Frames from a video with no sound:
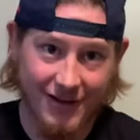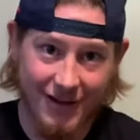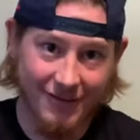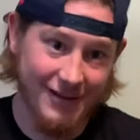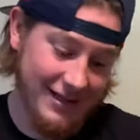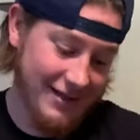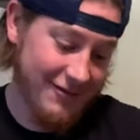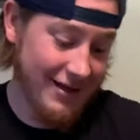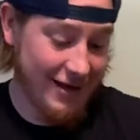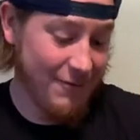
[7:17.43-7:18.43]
off? Like, I'd
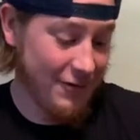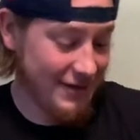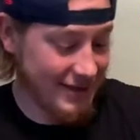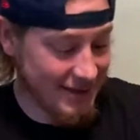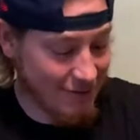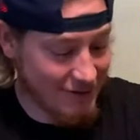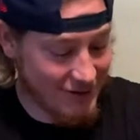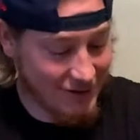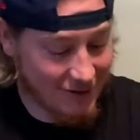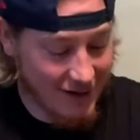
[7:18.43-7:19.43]
rather have more detail with the
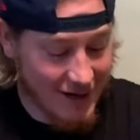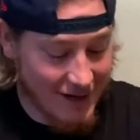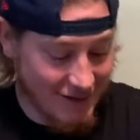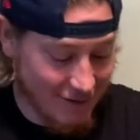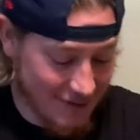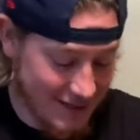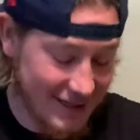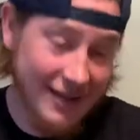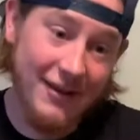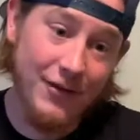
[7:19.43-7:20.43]
shirt. So we did
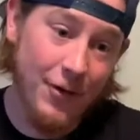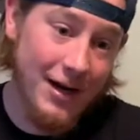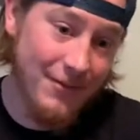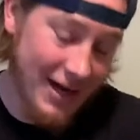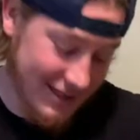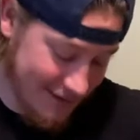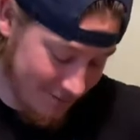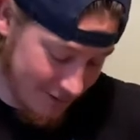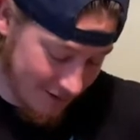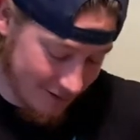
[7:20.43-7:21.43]
get the Dwight
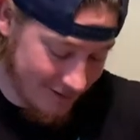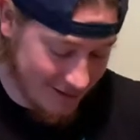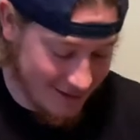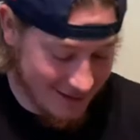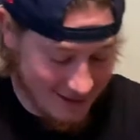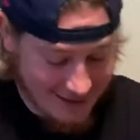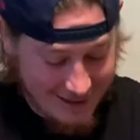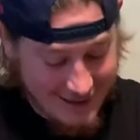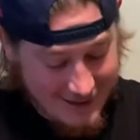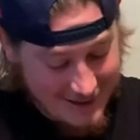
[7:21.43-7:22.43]
basketball.
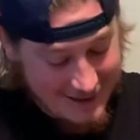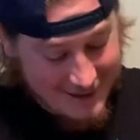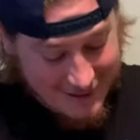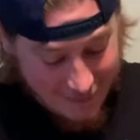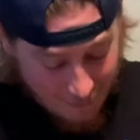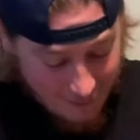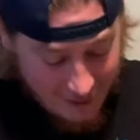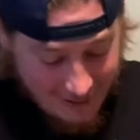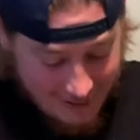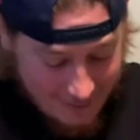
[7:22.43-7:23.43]

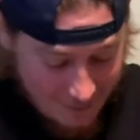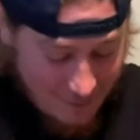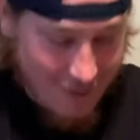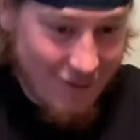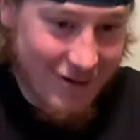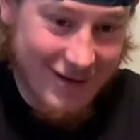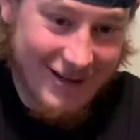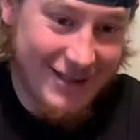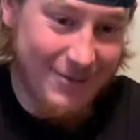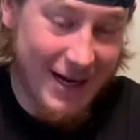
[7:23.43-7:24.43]
Really cool.
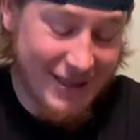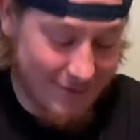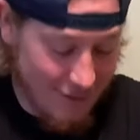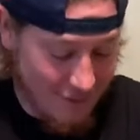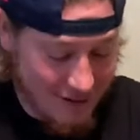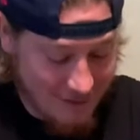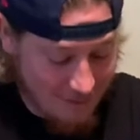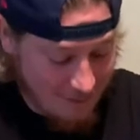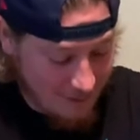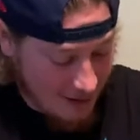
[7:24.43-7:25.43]
These basketball ones are
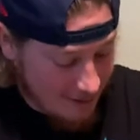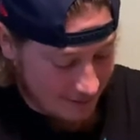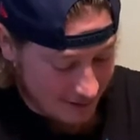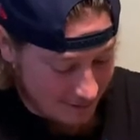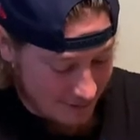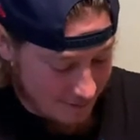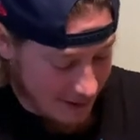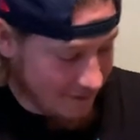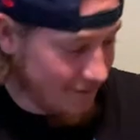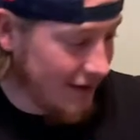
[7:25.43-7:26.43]
probably going to be
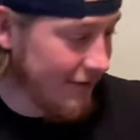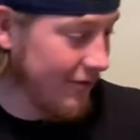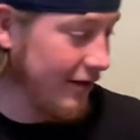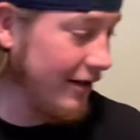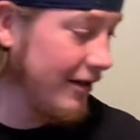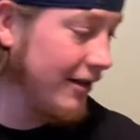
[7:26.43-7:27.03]
my favorite.